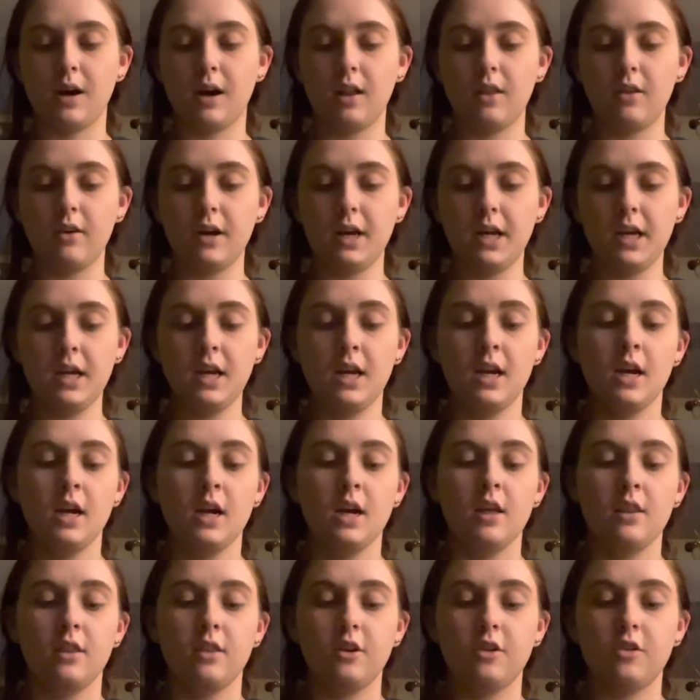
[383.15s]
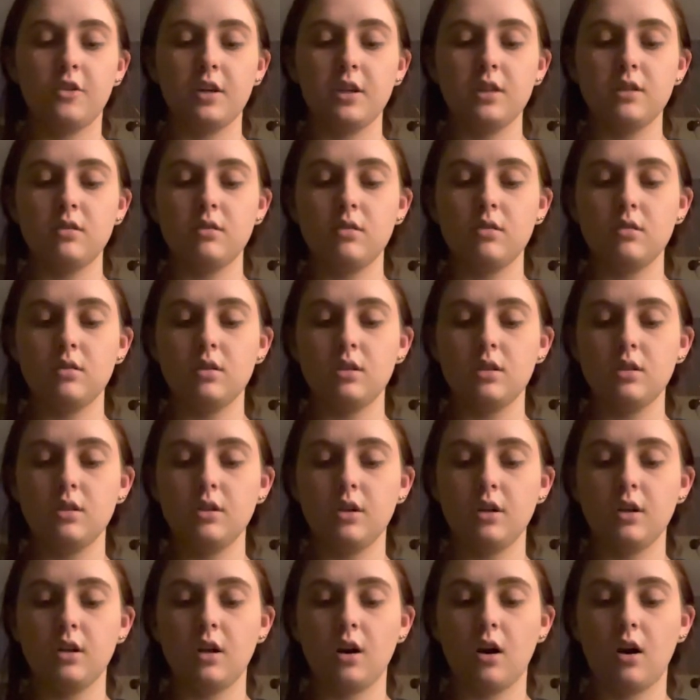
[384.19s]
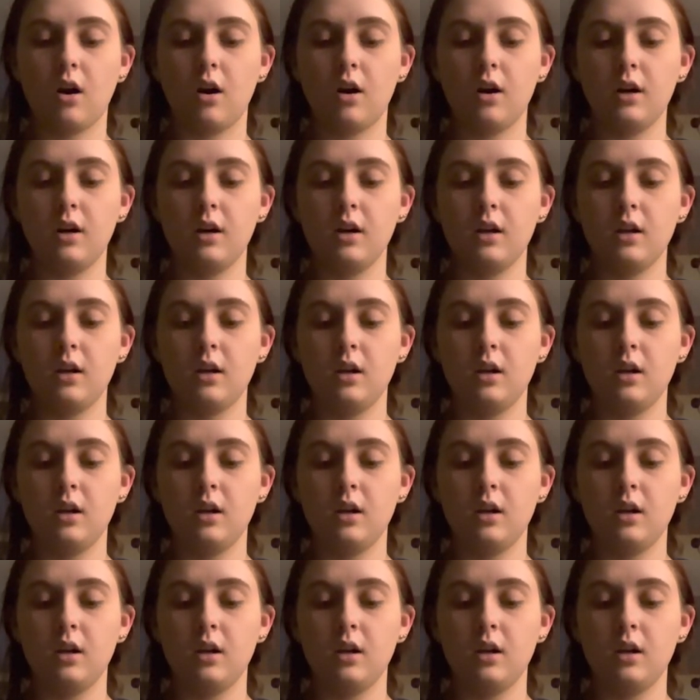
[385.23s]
coloring. The green soothes your heart